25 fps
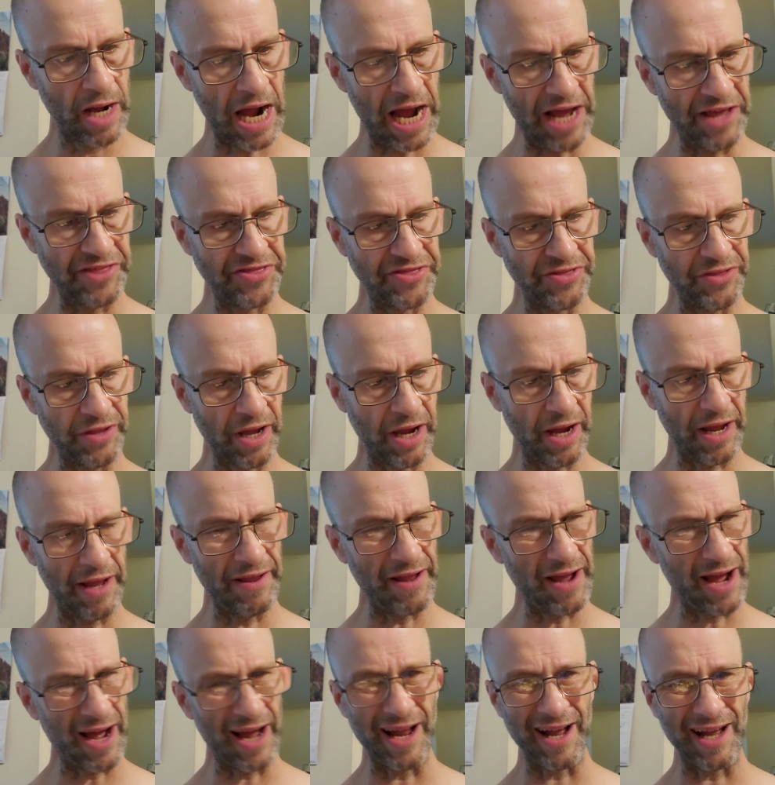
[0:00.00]
uh,
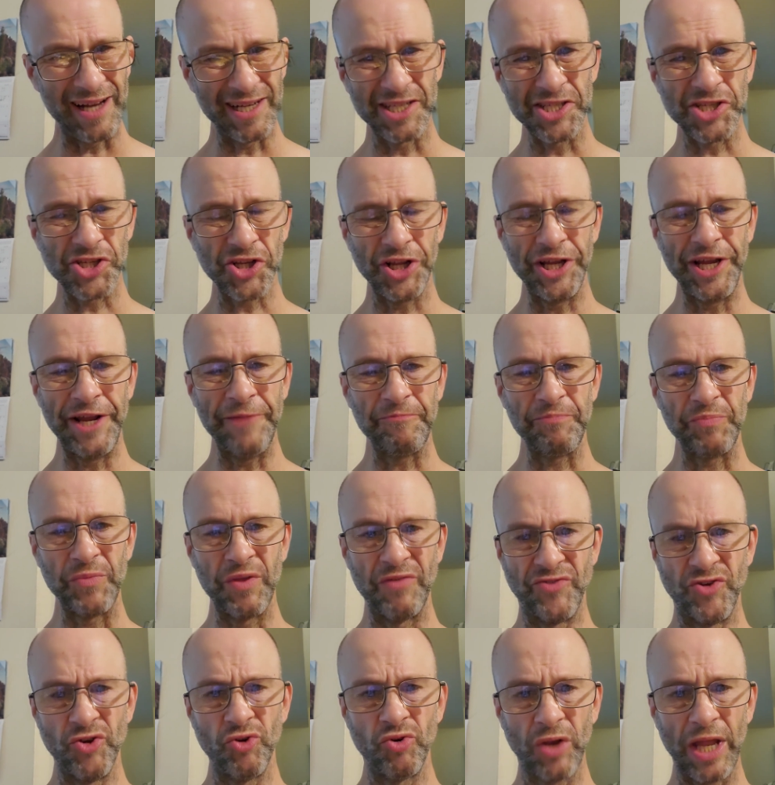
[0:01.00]
I, I, honestly
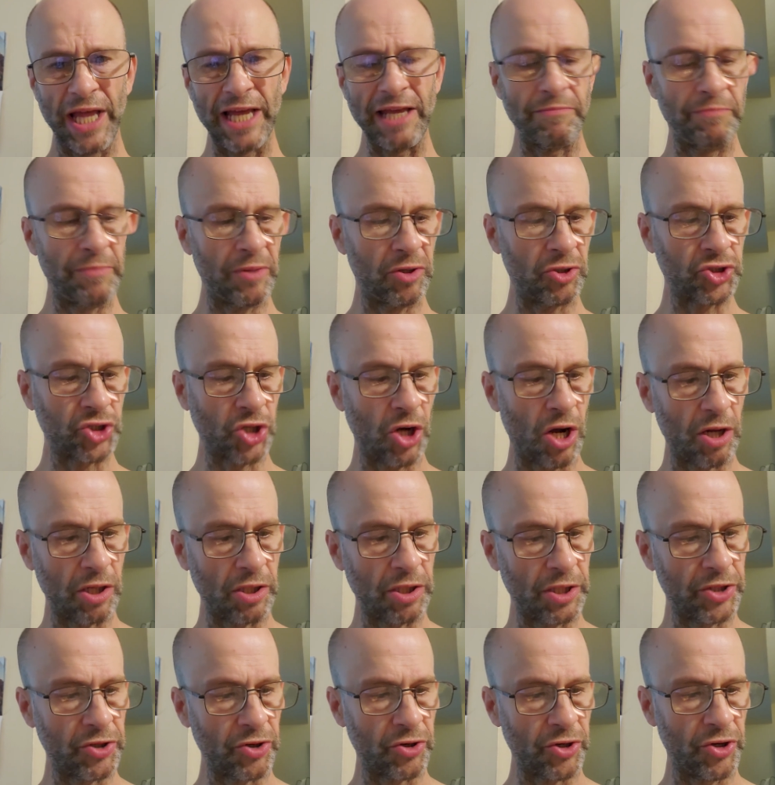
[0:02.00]
if you like milk
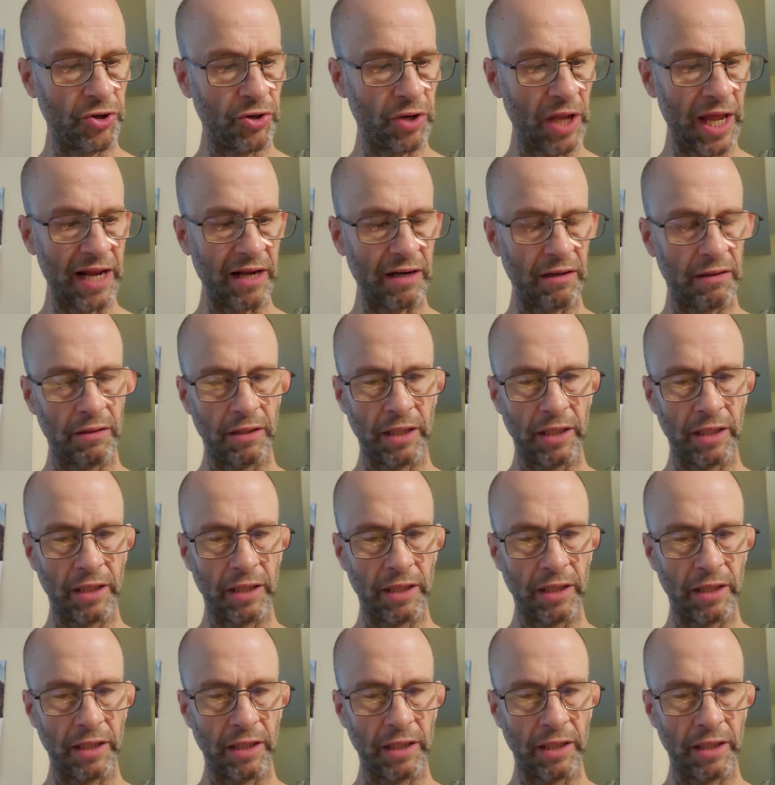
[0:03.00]
chocolate or you like